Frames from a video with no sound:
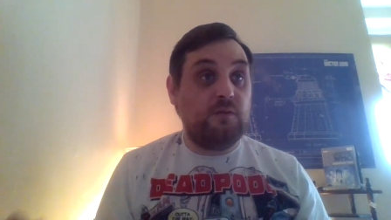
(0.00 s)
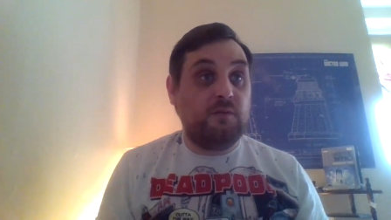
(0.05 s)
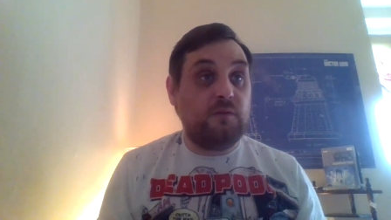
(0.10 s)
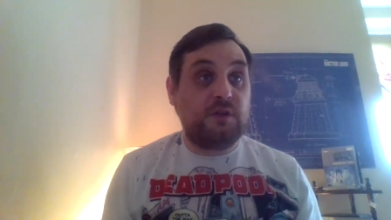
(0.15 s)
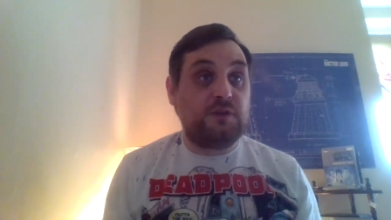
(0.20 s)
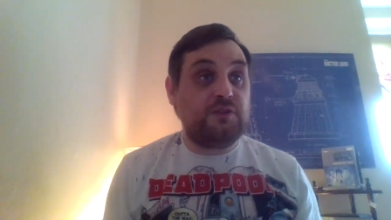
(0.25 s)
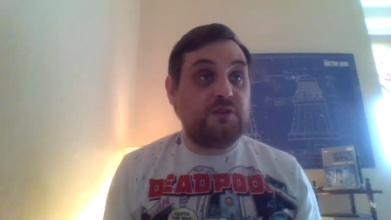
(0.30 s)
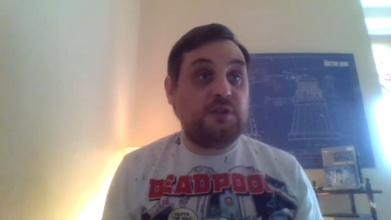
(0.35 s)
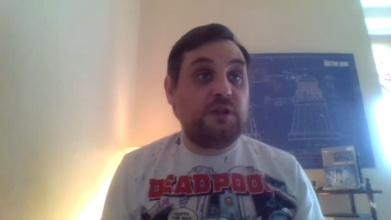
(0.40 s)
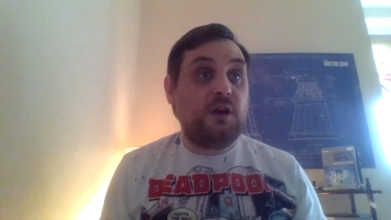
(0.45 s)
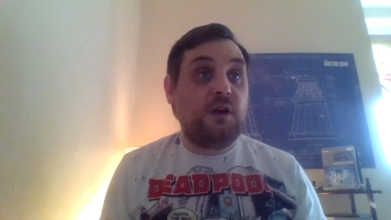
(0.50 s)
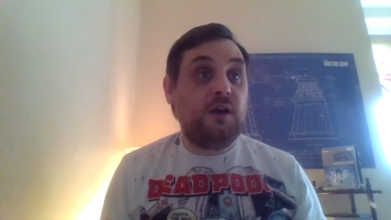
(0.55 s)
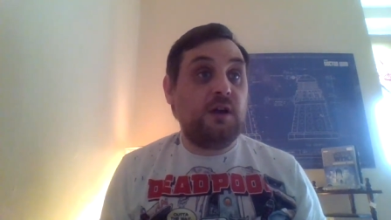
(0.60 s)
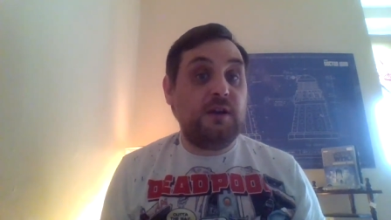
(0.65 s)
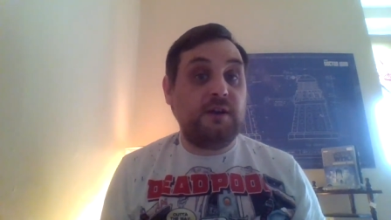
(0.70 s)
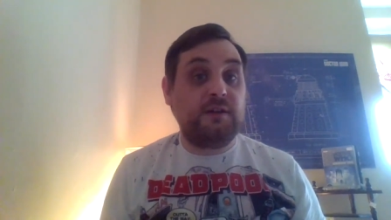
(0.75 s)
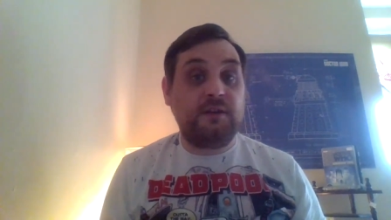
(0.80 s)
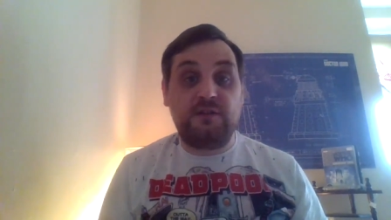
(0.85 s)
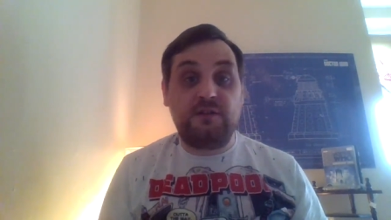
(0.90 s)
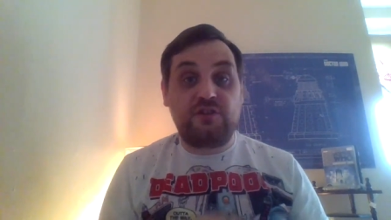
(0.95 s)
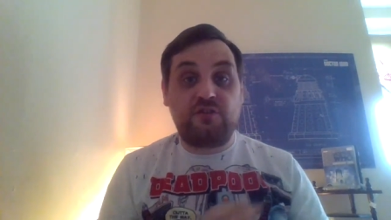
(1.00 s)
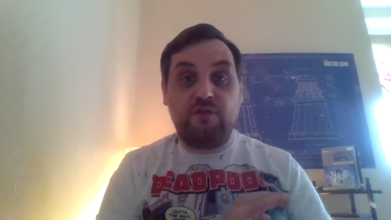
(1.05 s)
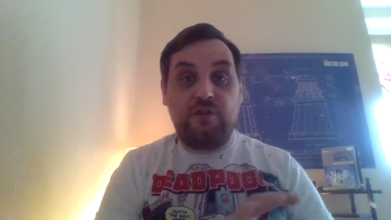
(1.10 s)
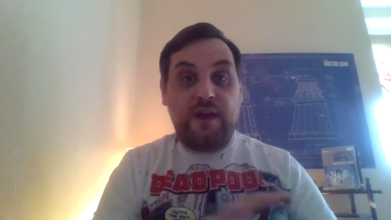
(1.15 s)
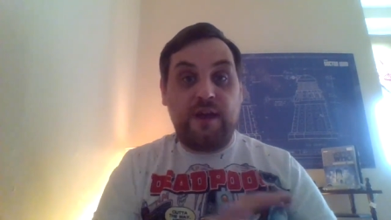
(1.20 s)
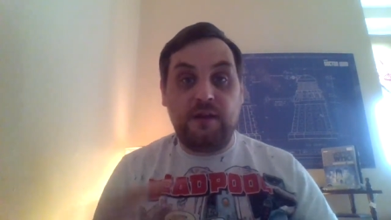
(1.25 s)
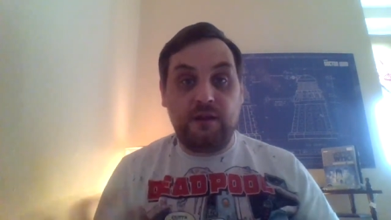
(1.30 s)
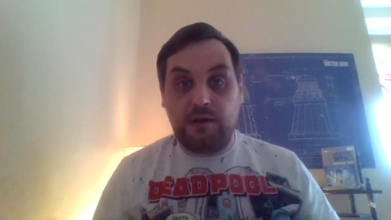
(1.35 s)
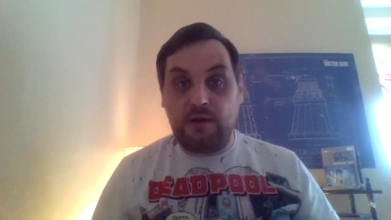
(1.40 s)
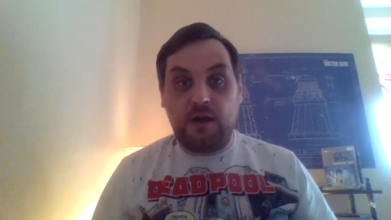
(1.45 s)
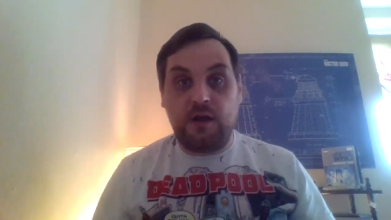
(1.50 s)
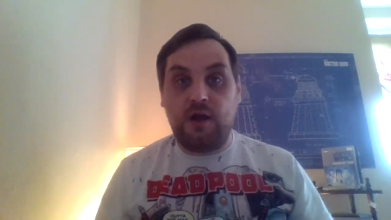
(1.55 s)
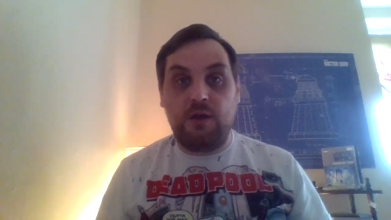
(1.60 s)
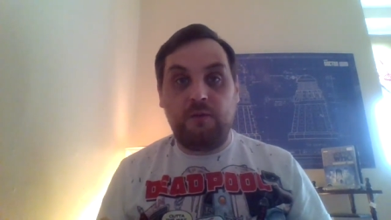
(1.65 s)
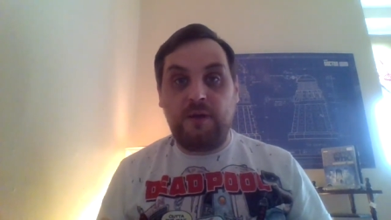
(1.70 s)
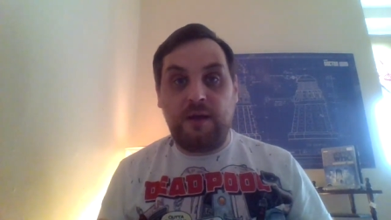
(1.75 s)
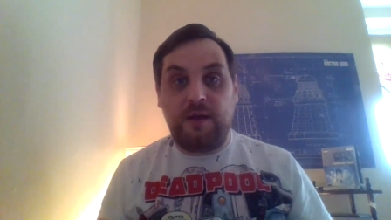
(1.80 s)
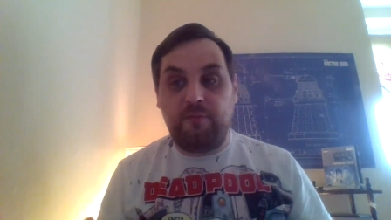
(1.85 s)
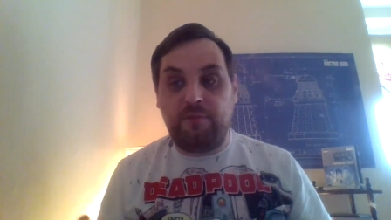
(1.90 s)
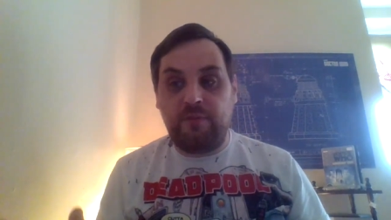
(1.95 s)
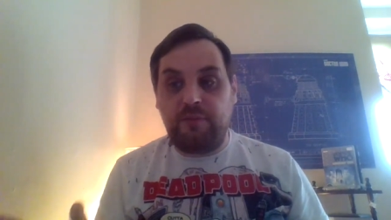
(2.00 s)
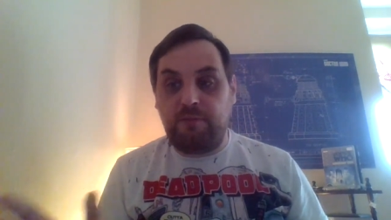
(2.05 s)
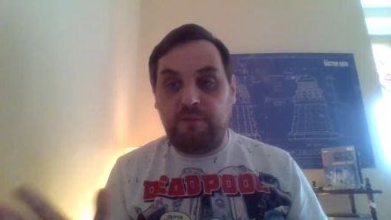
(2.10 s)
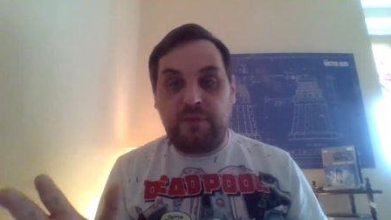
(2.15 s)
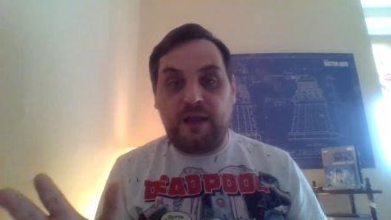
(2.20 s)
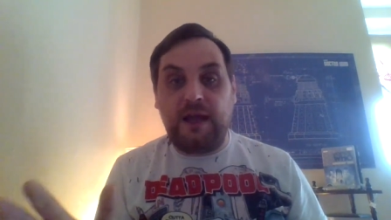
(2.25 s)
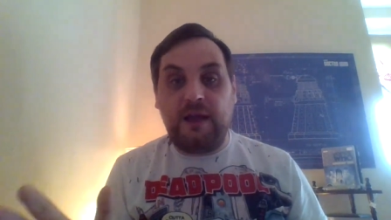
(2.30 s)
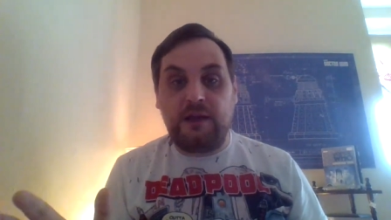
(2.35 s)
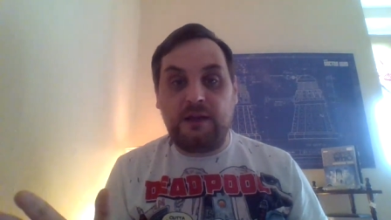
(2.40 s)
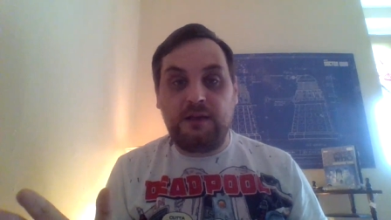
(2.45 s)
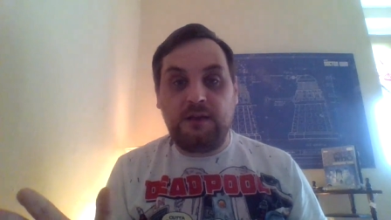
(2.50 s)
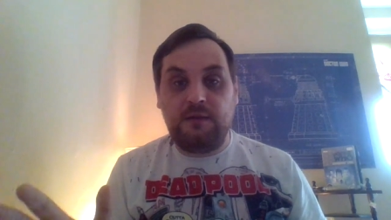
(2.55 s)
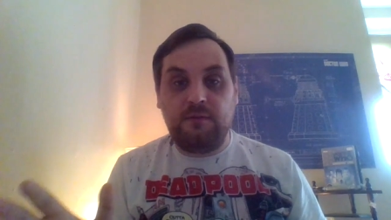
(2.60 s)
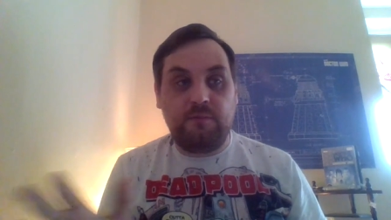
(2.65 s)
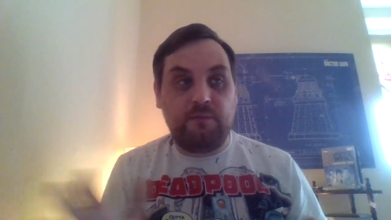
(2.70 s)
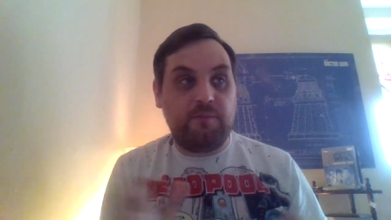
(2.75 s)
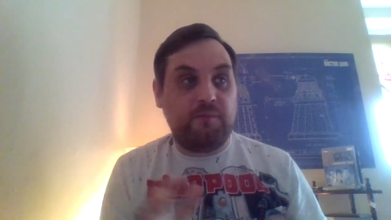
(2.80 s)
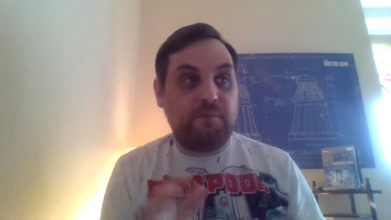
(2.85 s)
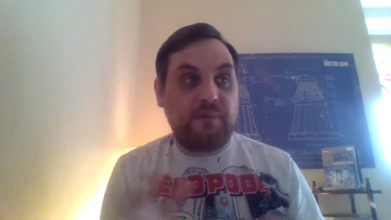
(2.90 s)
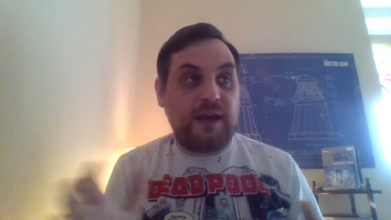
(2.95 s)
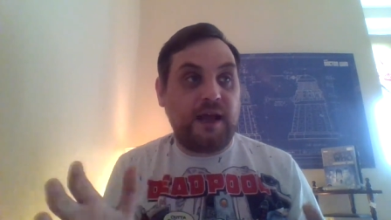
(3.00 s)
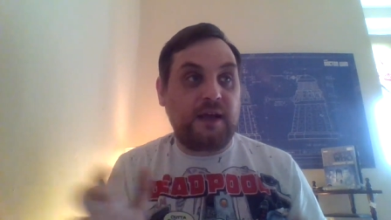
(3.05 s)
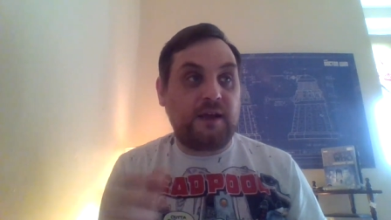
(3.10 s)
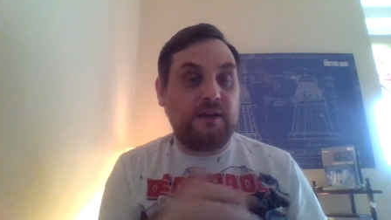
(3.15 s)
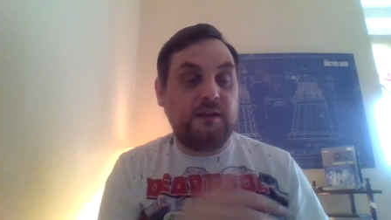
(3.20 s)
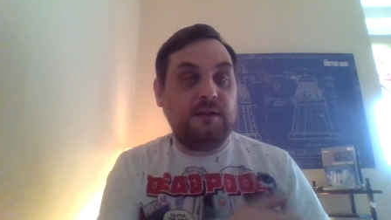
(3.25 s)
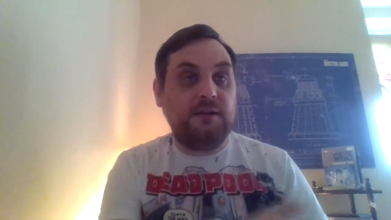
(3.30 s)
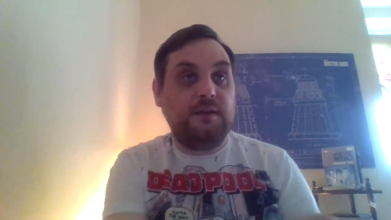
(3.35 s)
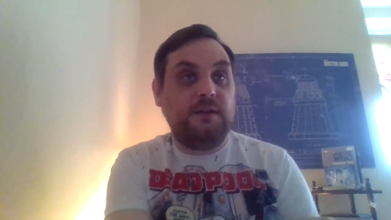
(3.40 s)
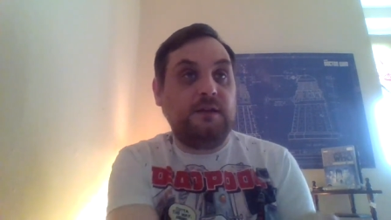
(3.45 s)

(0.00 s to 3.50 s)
what you call it, the screen and all went blank, black.